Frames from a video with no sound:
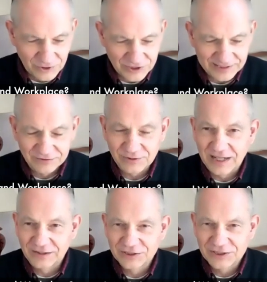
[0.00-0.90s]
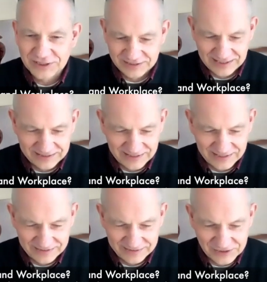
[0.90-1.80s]
walking into houses that had
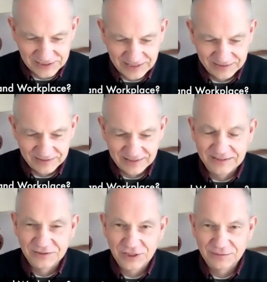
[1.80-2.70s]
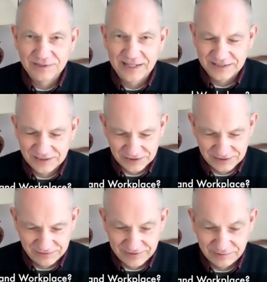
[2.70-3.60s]
a distinct and in some
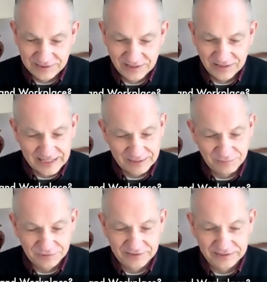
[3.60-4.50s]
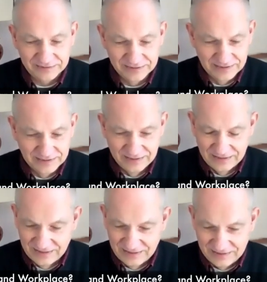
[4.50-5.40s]
cases a very dark atmosphere.
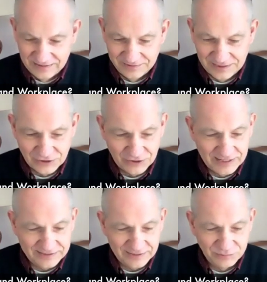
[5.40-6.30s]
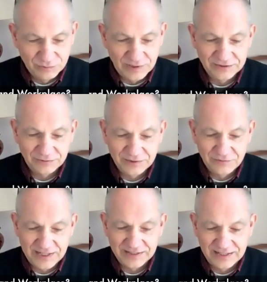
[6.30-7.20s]
This all led him to
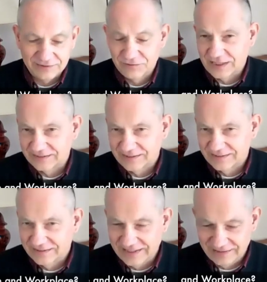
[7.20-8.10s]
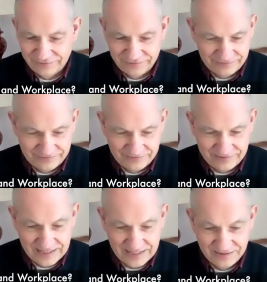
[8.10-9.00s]
wondering why and what, if
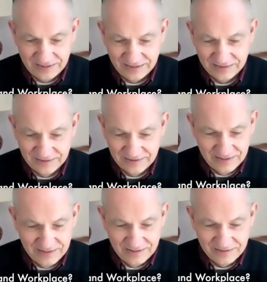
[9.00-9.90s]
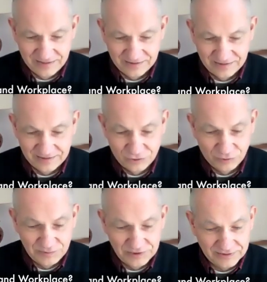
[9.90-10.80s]
anything,
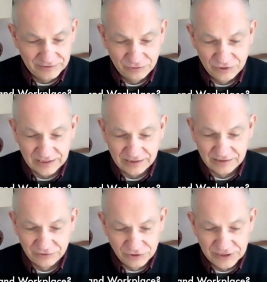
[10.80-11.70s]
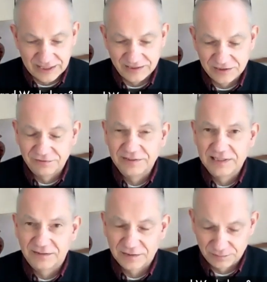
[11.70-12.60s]
could be done to change the
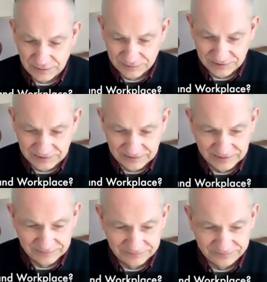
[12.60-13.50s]
feel of the property.